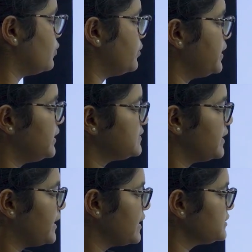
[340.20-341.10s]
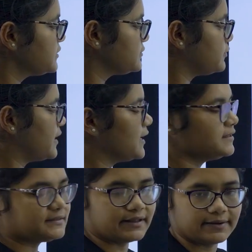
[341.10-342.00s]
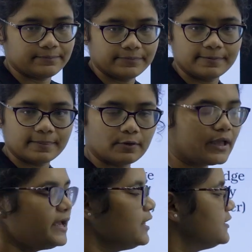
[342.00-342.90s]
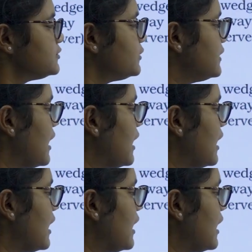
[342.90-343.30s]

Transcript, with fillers: chlorine is attached so that is there okay so